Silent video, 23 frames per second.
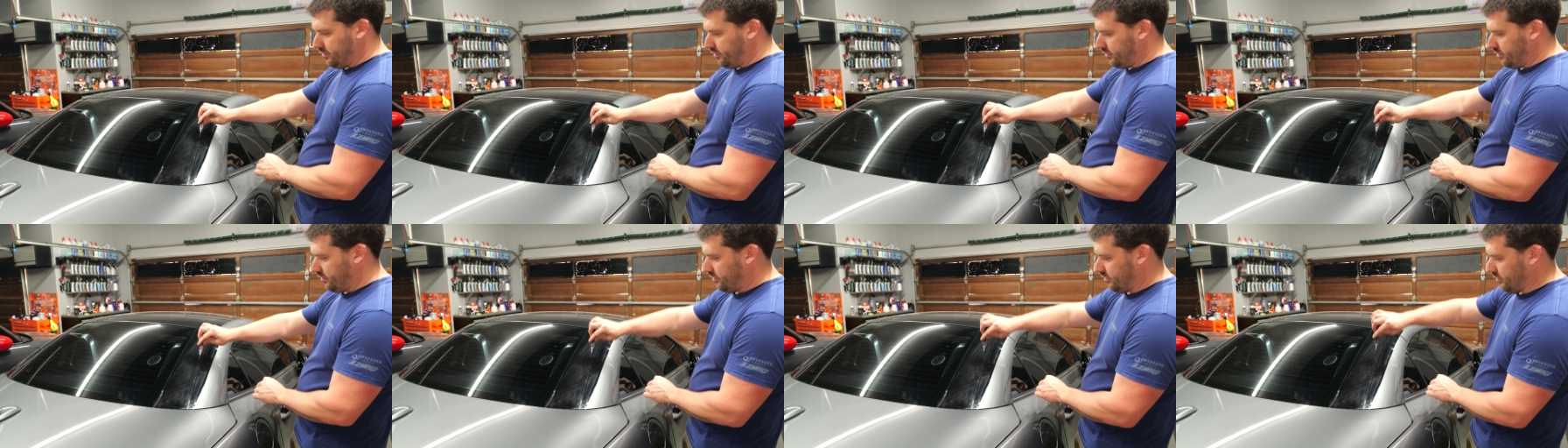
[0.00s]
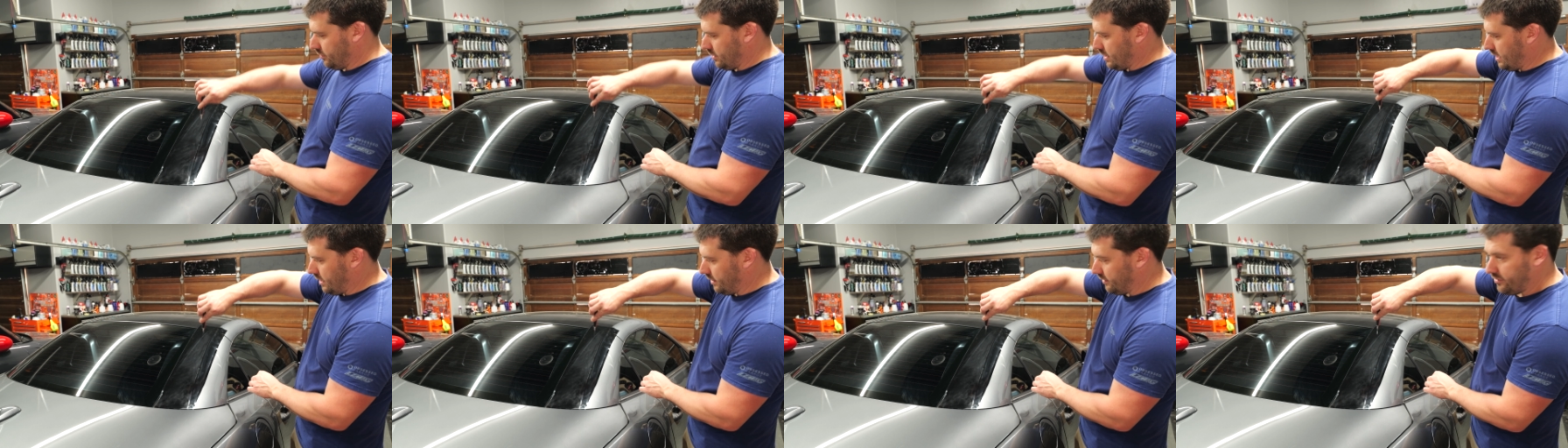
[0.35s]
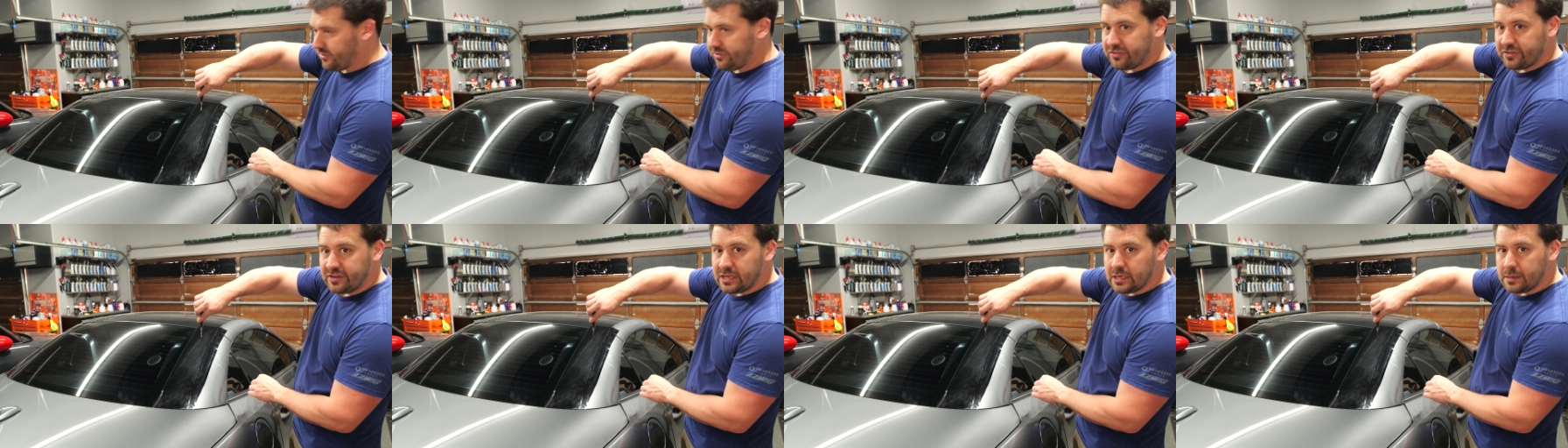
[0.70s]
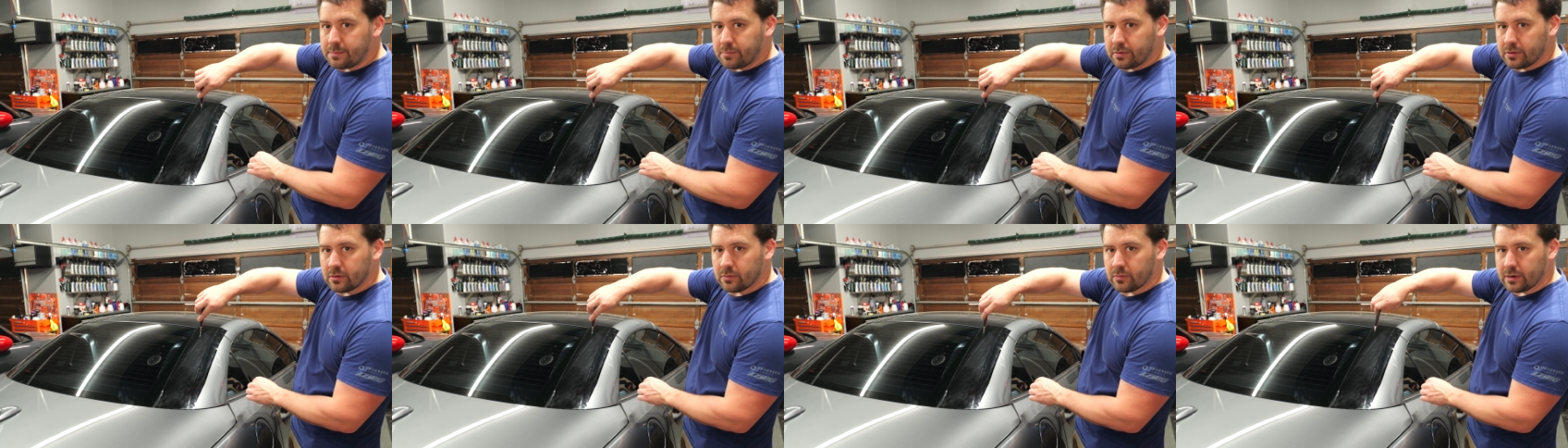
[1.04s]
So not
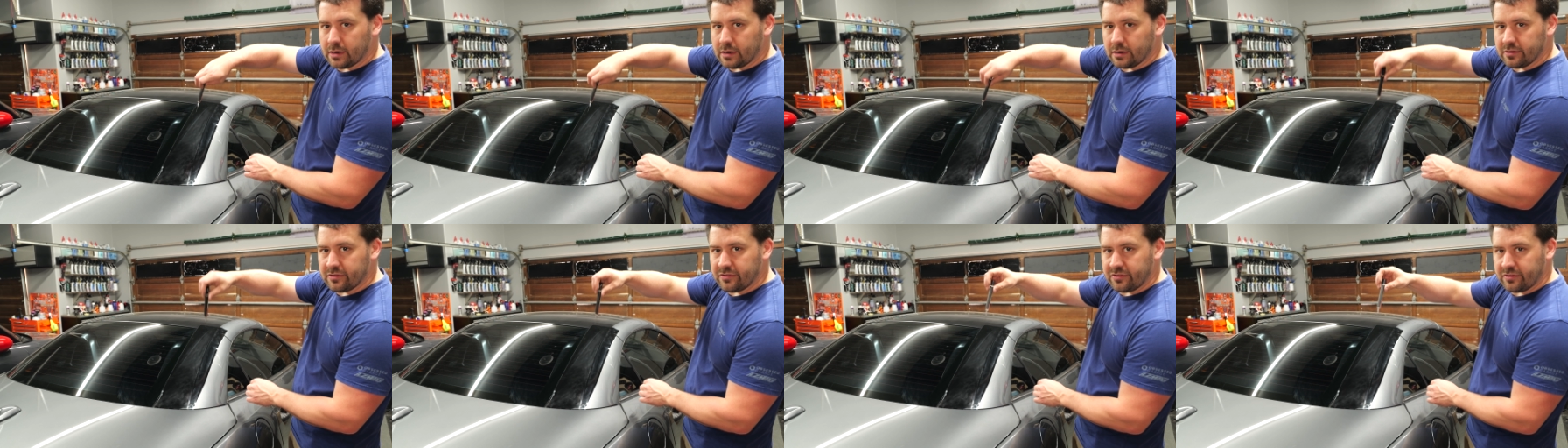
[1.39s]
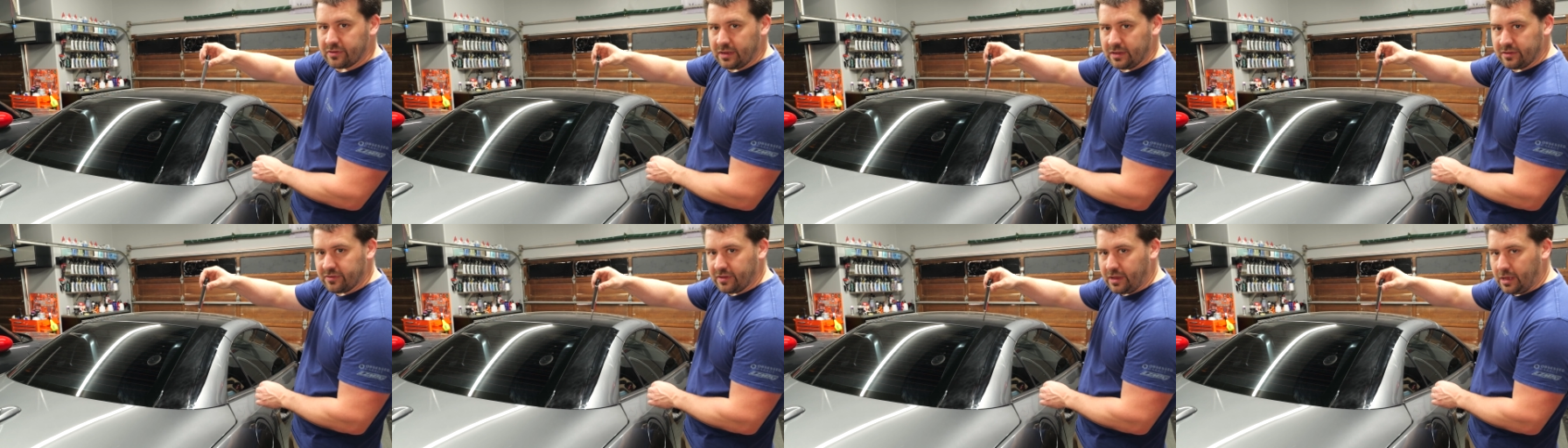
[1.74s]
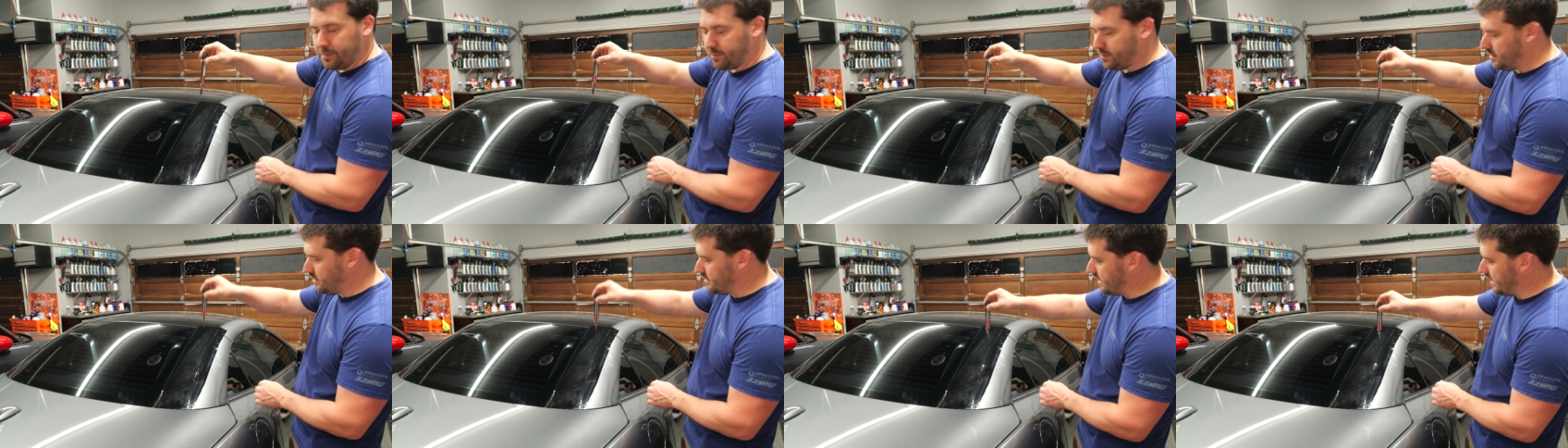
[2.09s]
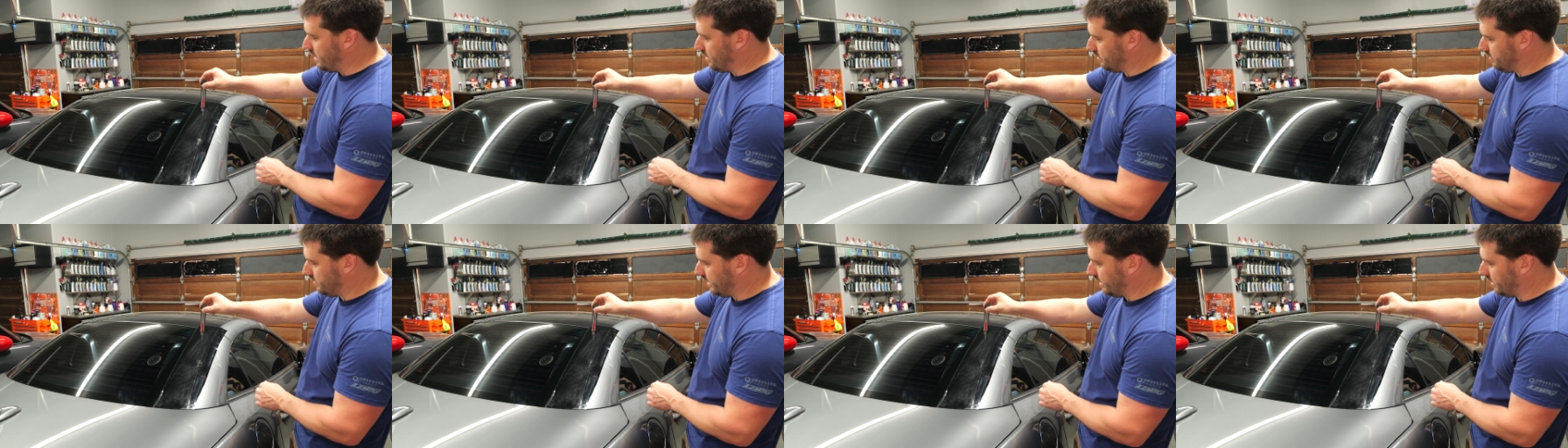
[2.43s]
steep where it's up and
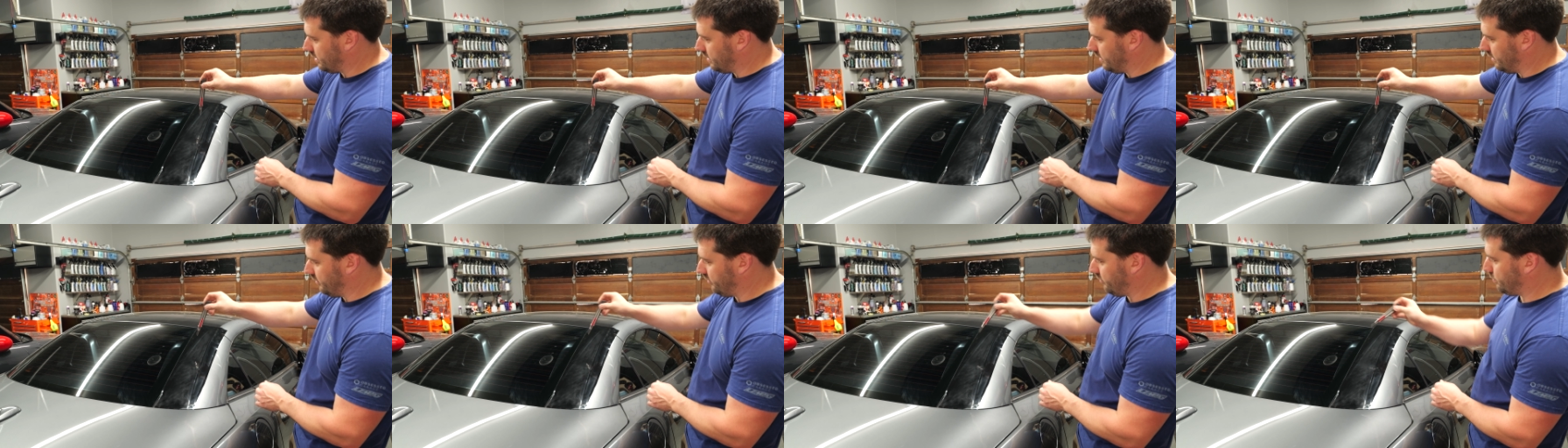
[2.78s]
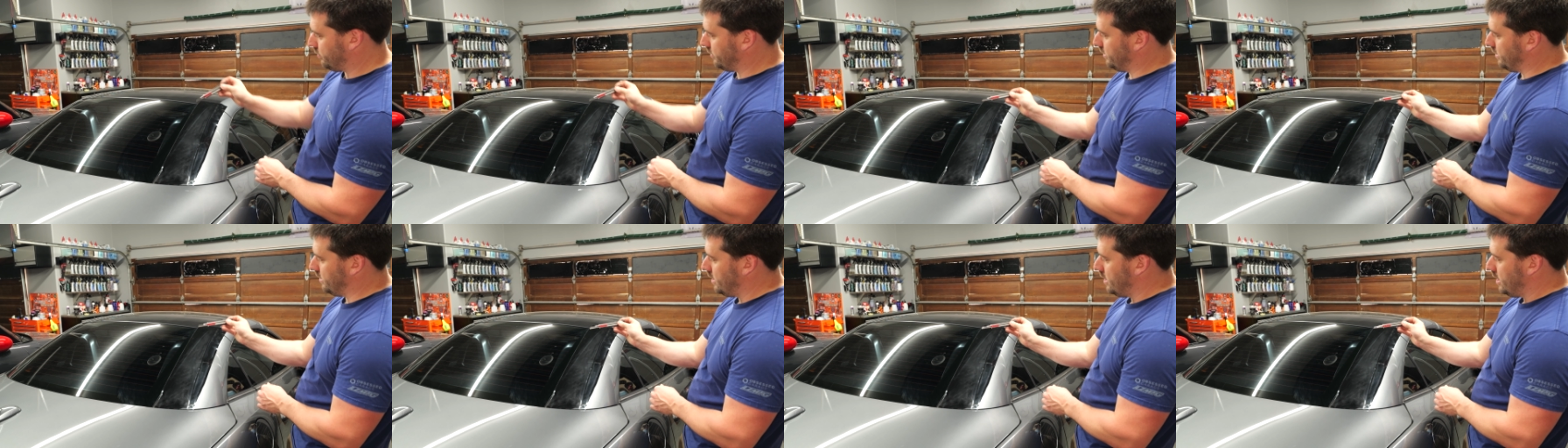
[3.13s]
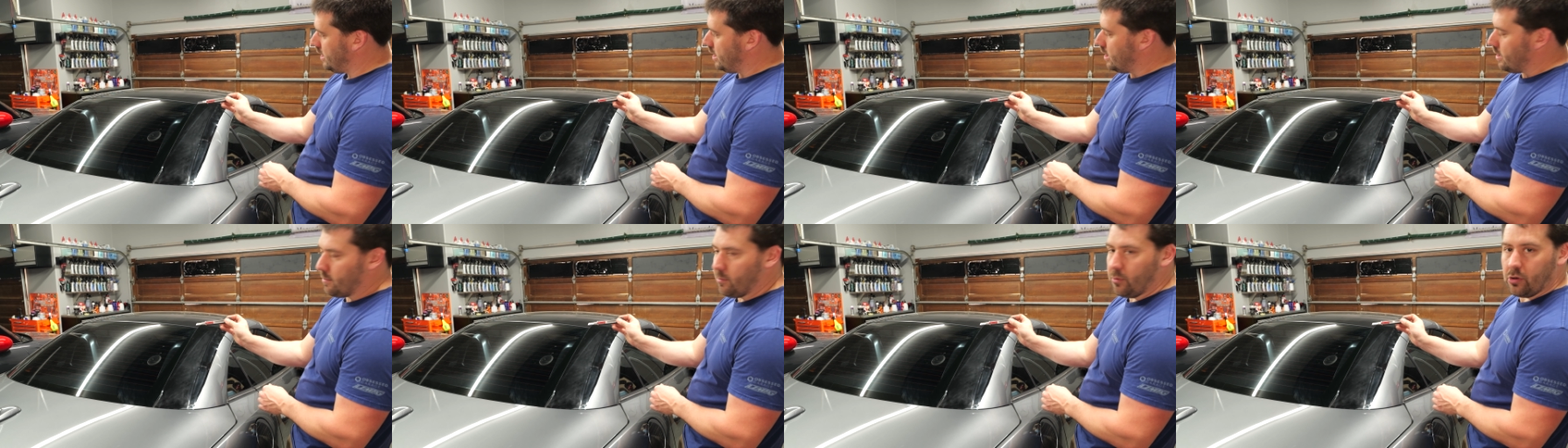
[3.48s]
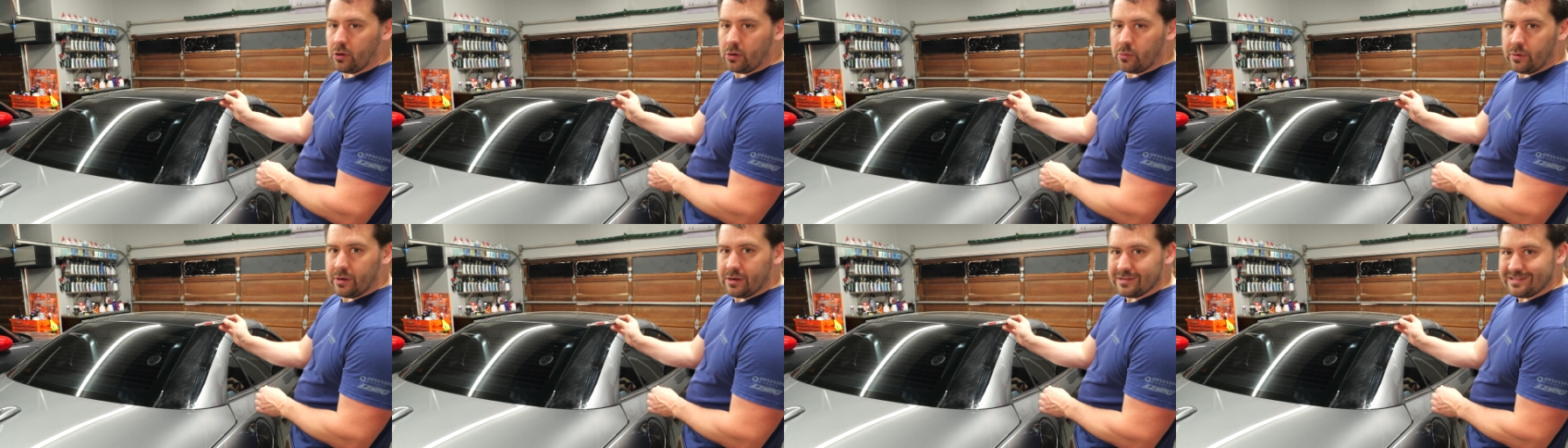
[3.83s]
down like this, but
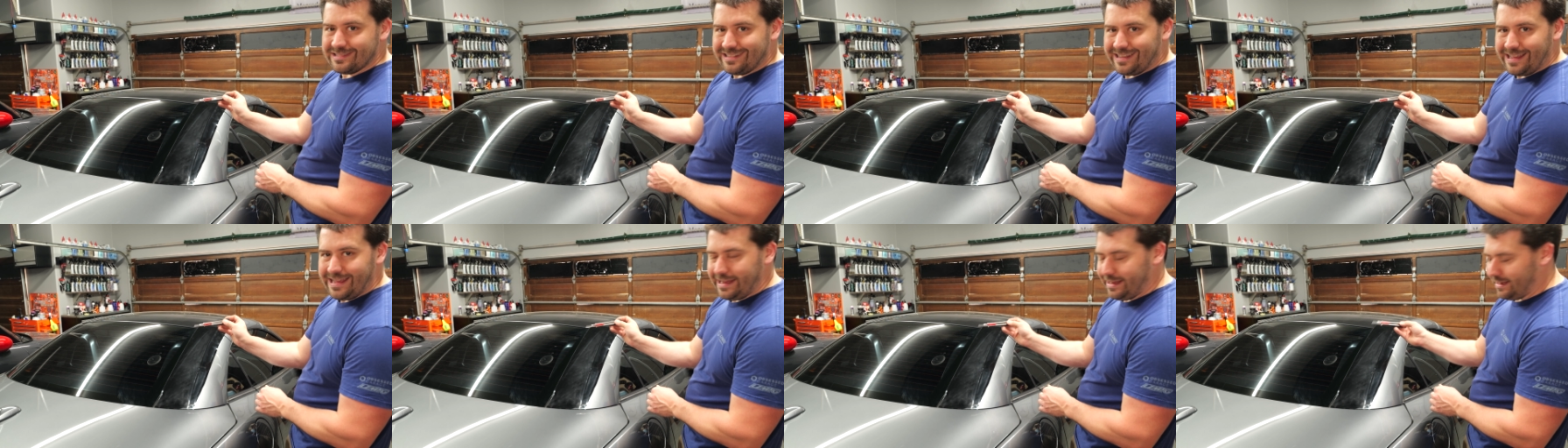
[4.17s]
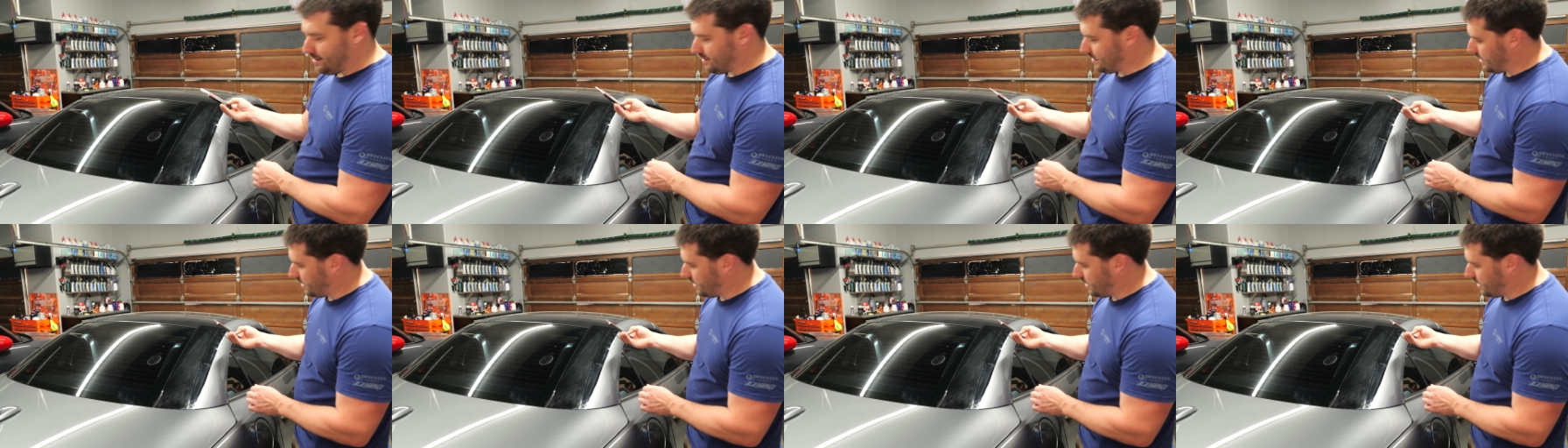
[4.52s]
more where it's laying